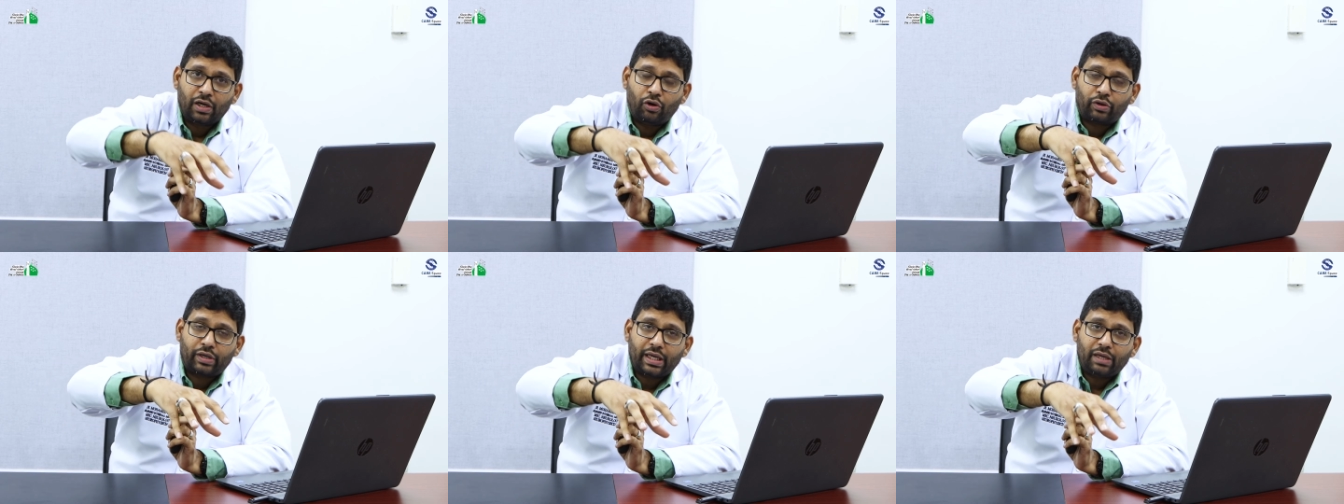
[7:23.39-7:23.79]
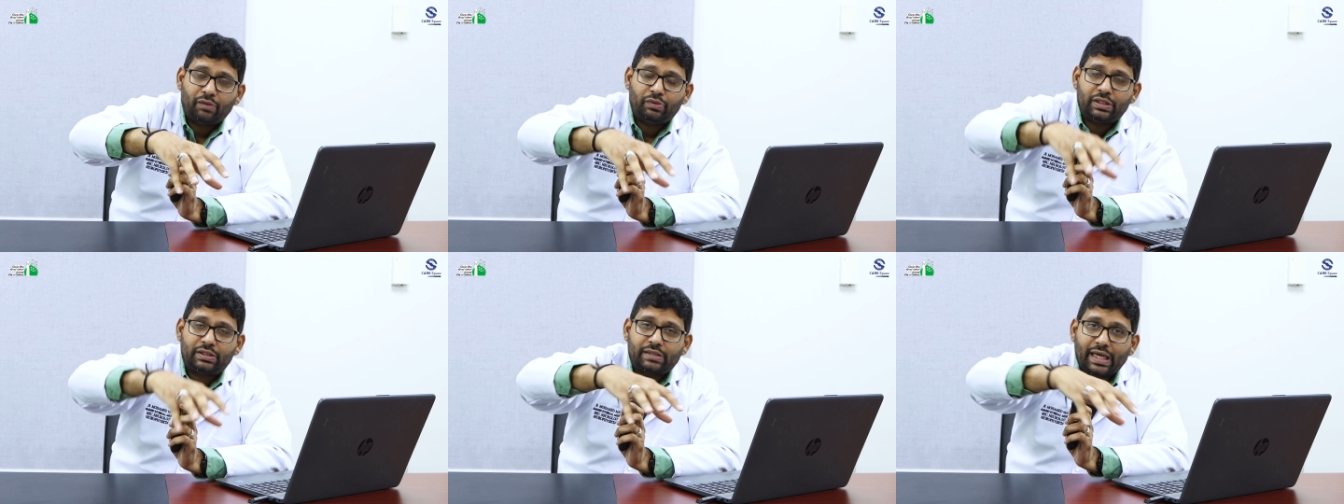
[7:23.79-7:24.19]
Okay,
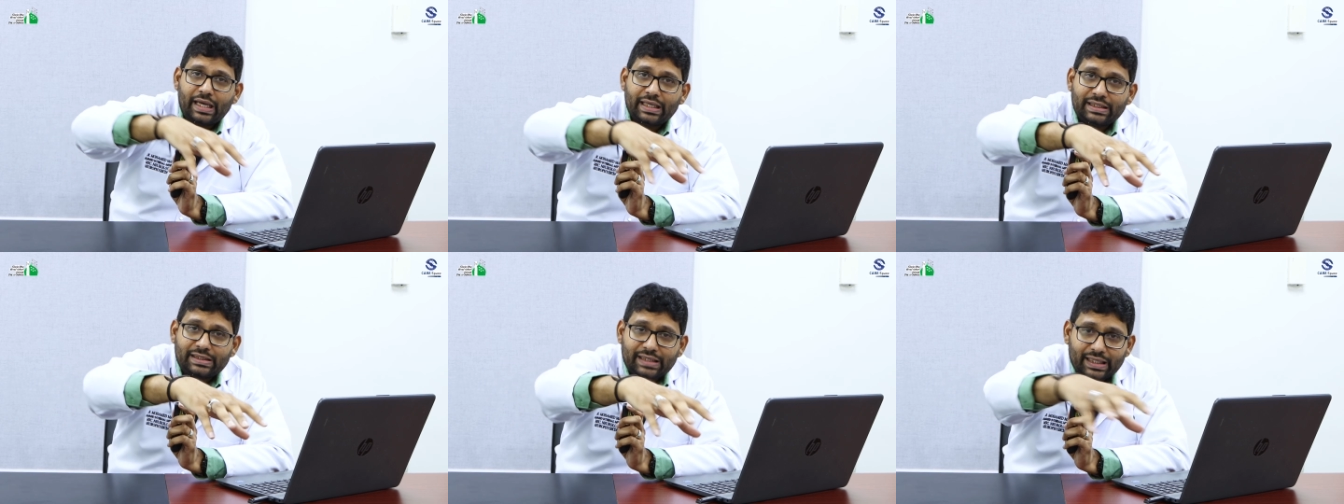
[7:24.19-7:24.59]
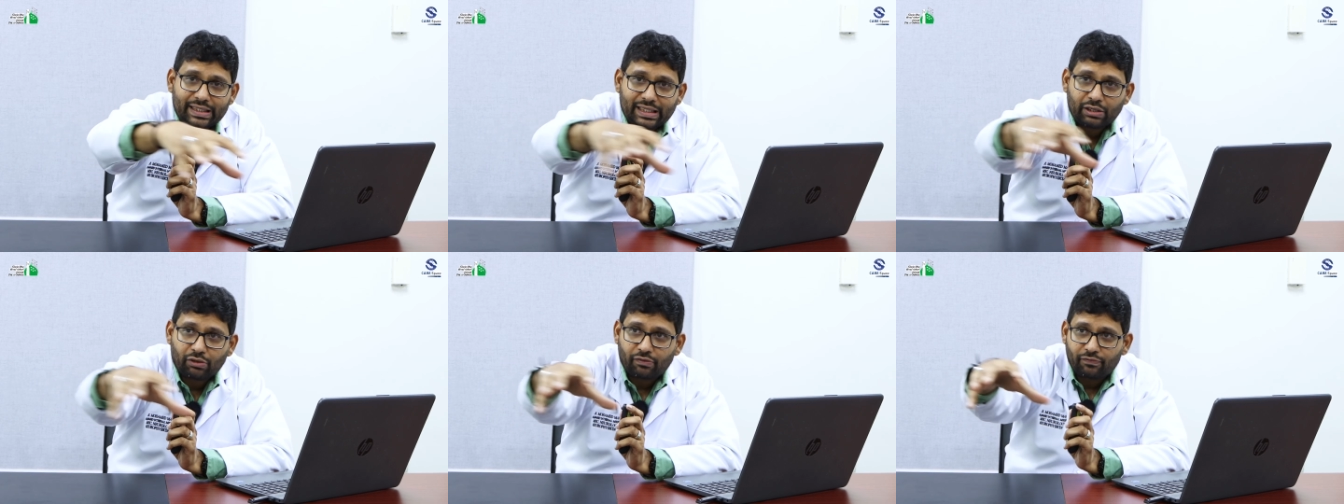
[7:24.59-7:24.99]
we try and
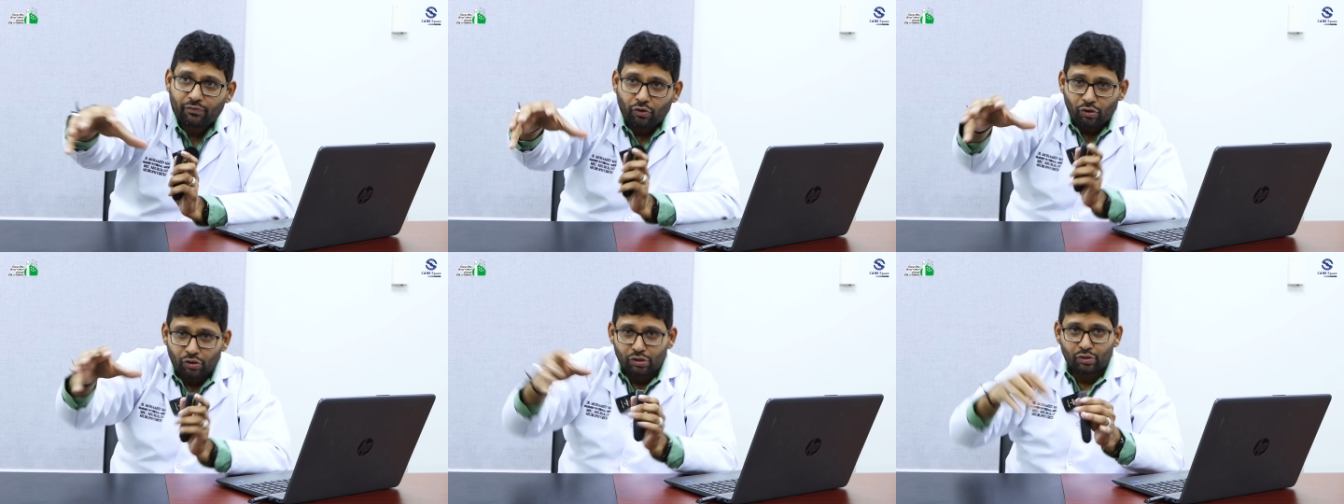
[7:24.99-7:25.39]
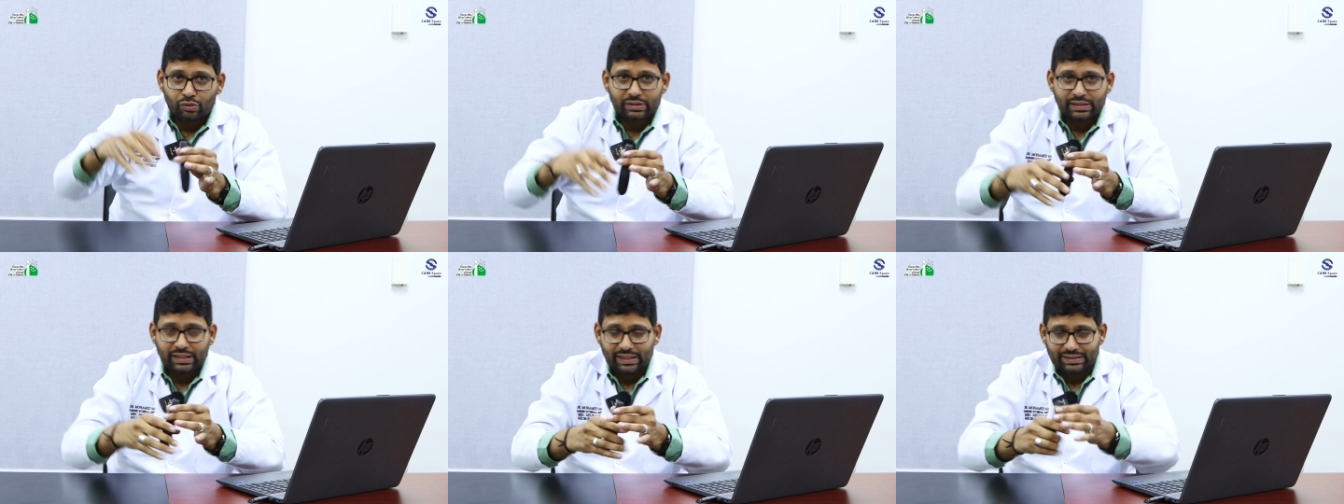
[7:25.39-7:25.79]
take care of all
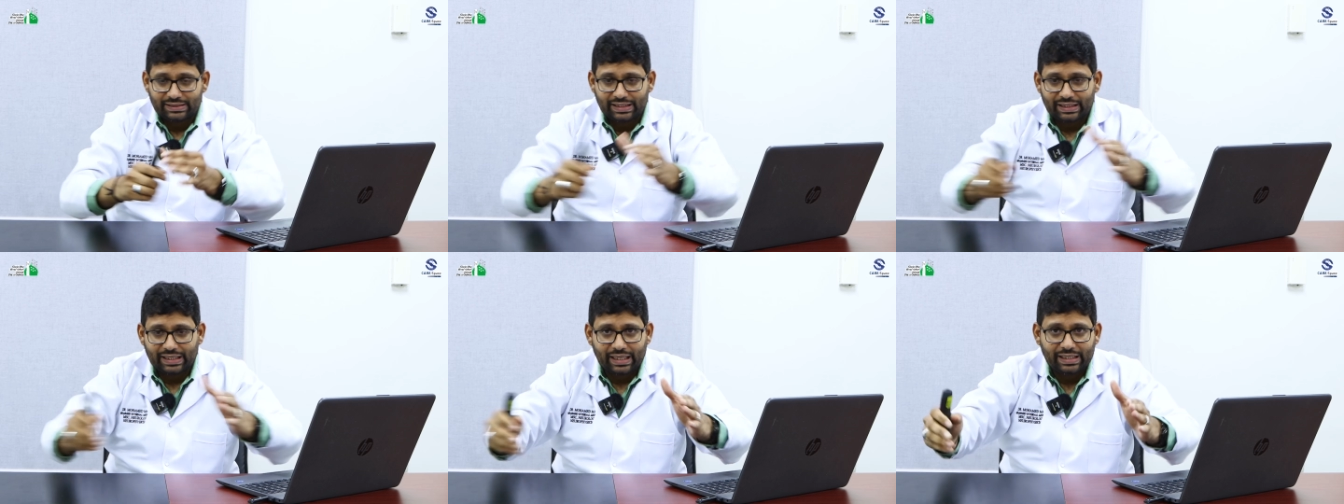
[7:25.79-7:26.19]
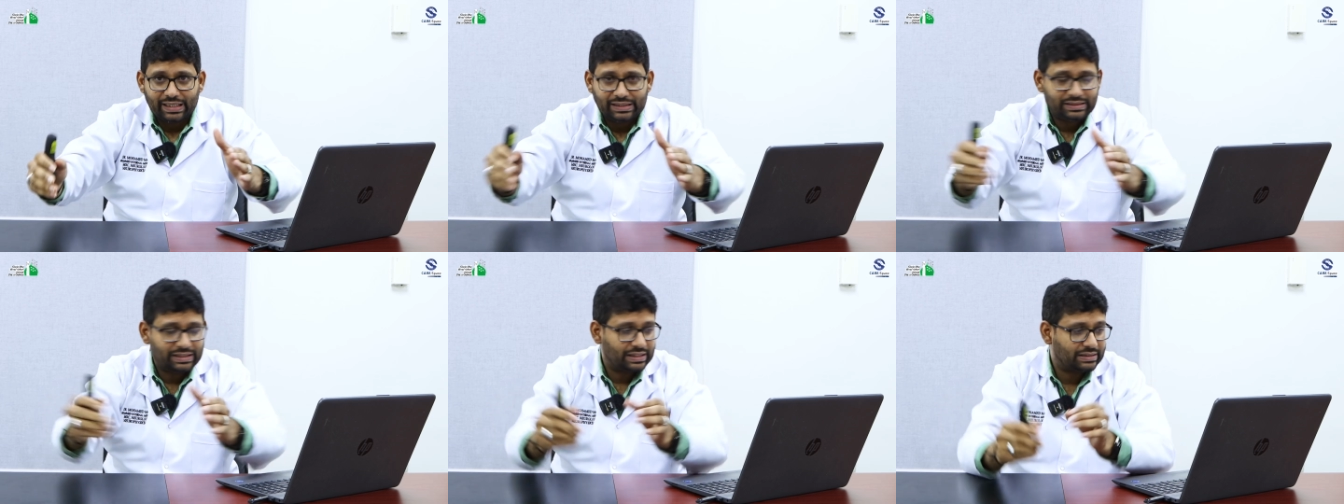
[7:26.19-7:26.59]
those things that are
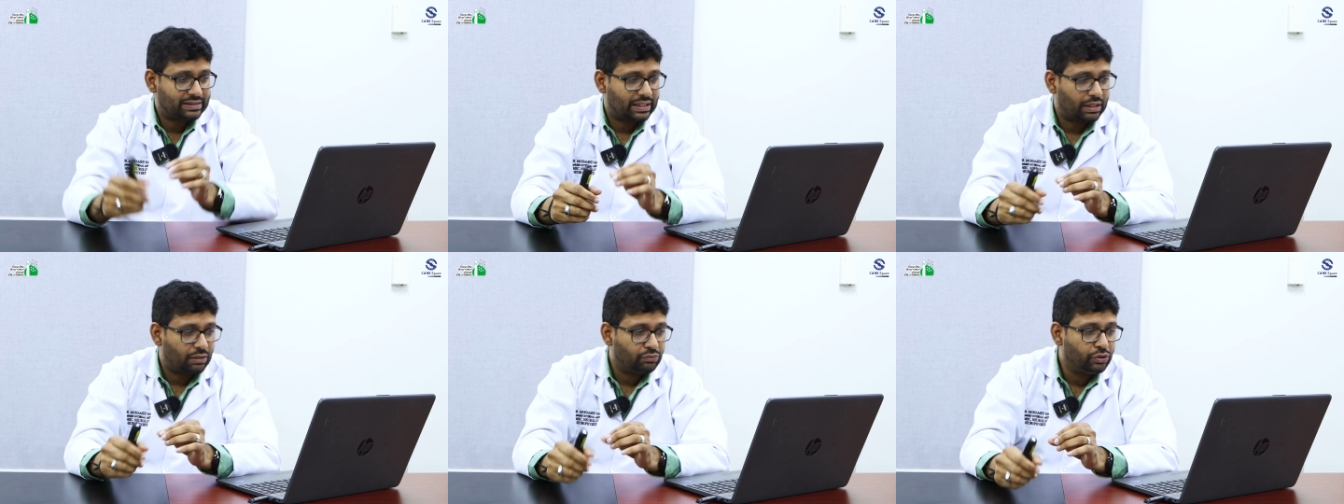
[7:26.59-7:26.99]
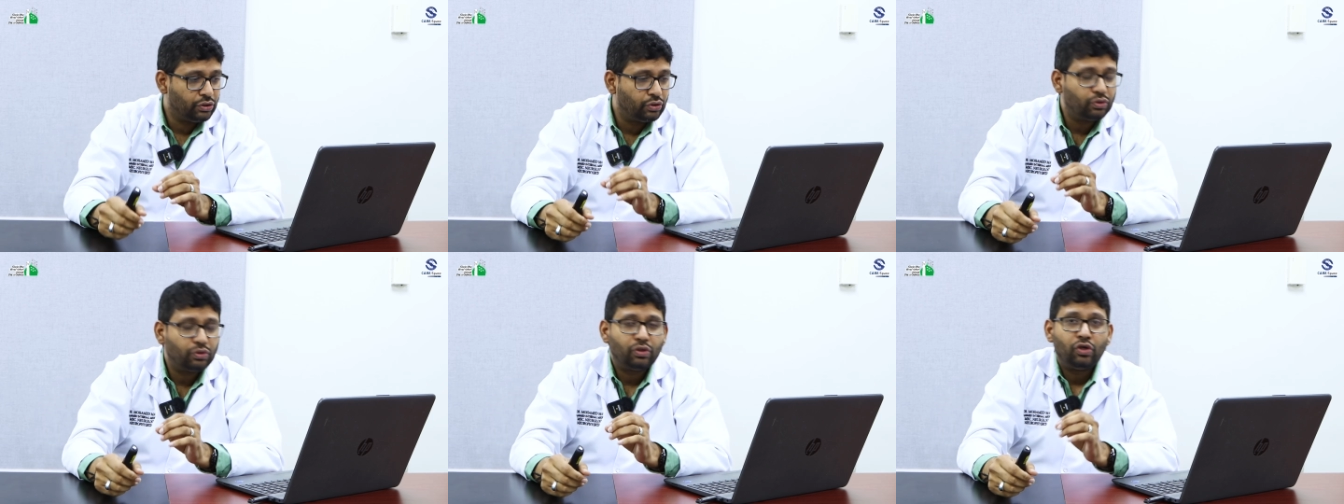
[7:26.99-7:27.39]
dangerous around
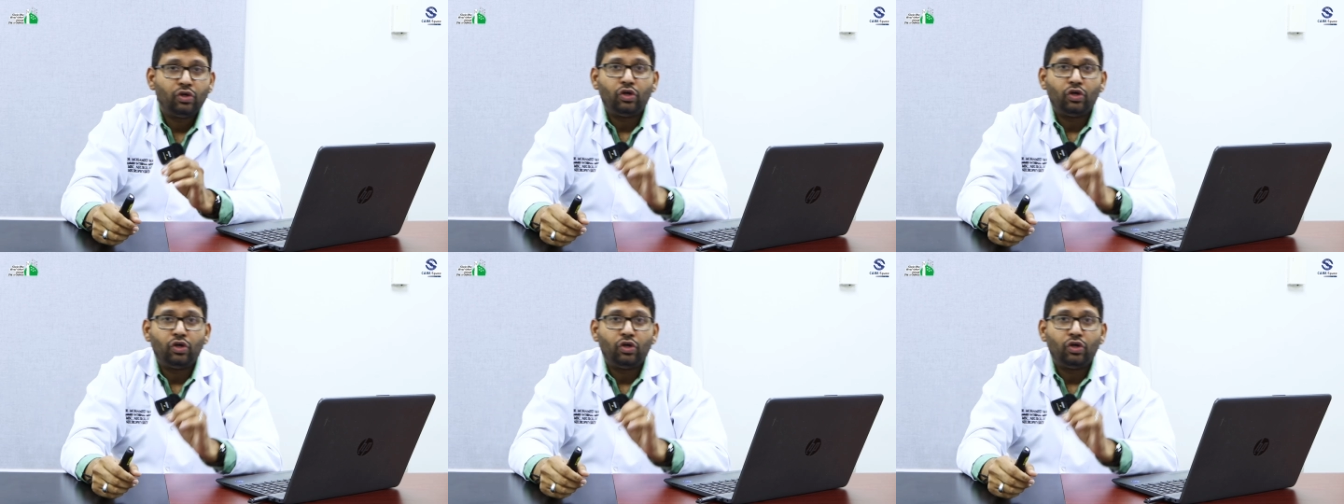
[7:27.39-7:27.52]
you.